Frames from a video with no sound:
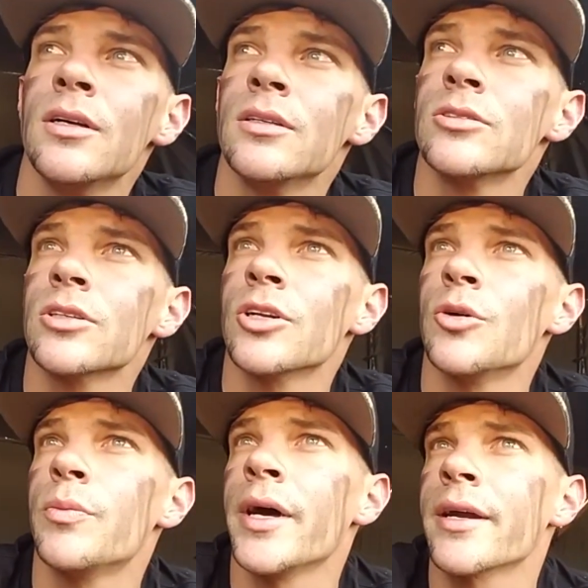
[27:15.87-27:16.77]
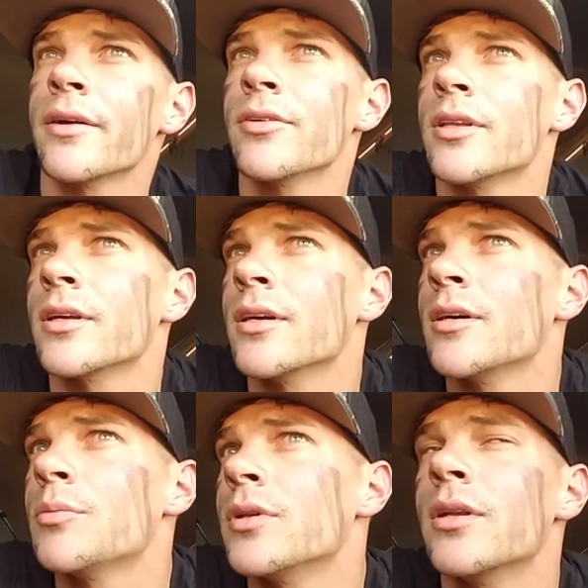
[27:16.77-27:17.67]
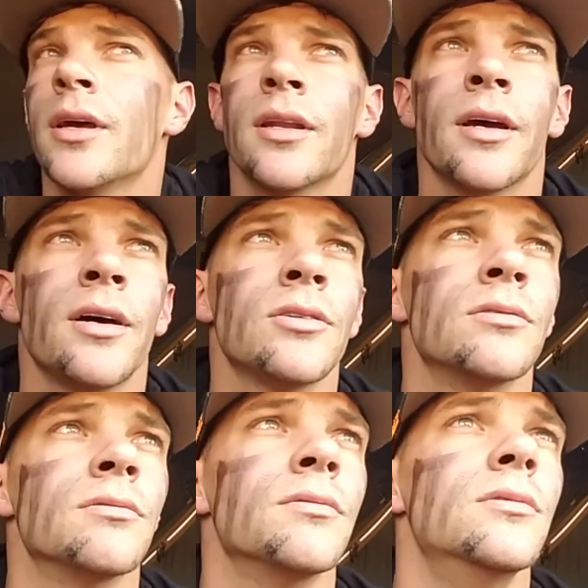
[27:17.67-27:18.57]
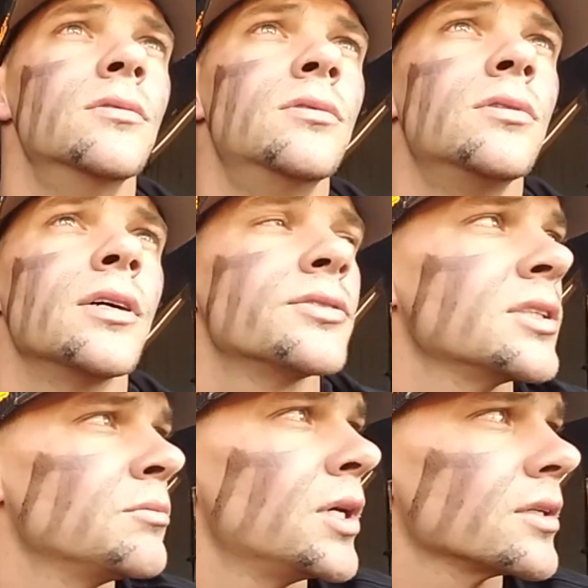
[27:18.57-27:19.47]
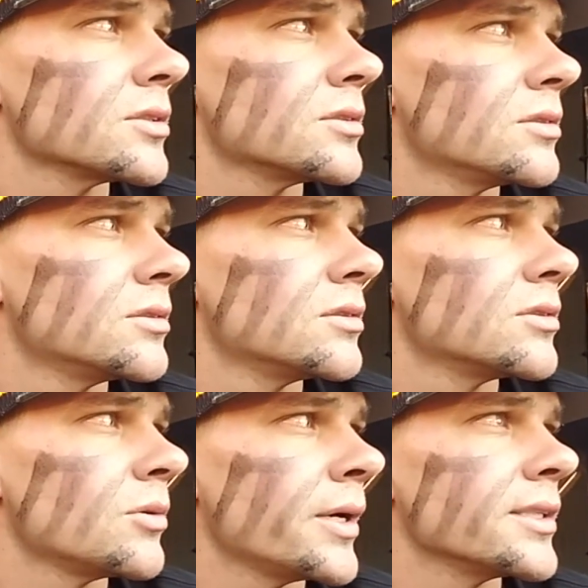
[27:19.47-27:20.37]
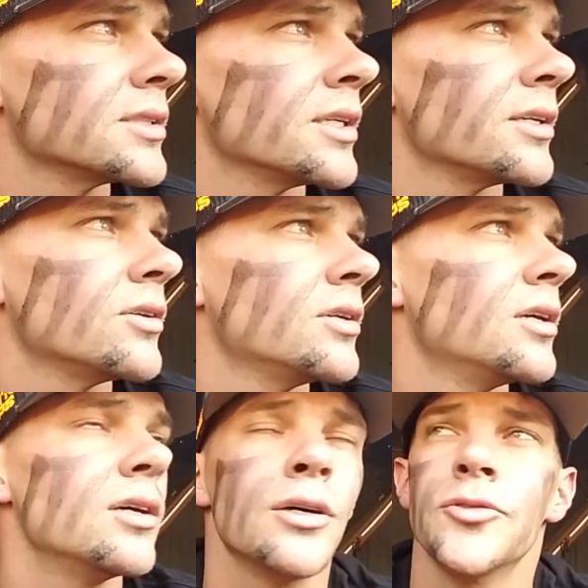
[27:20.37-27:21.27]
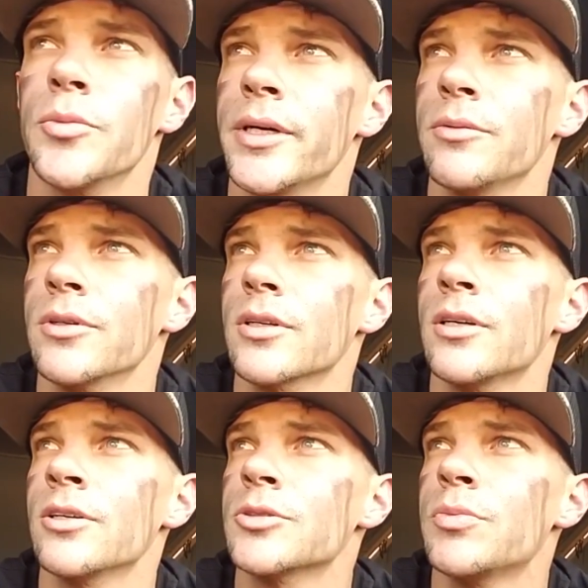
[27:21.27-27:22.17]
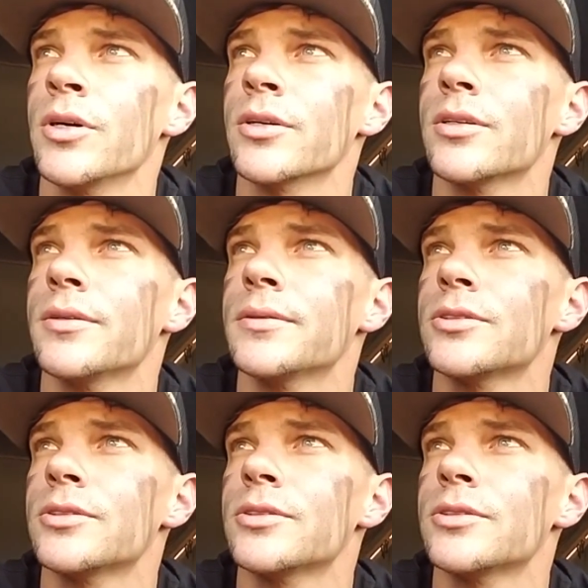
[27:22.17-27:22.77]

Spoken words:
So I'm gonna go pack everything up and head out. And I've seen bucks twice now, over by where the car's parked.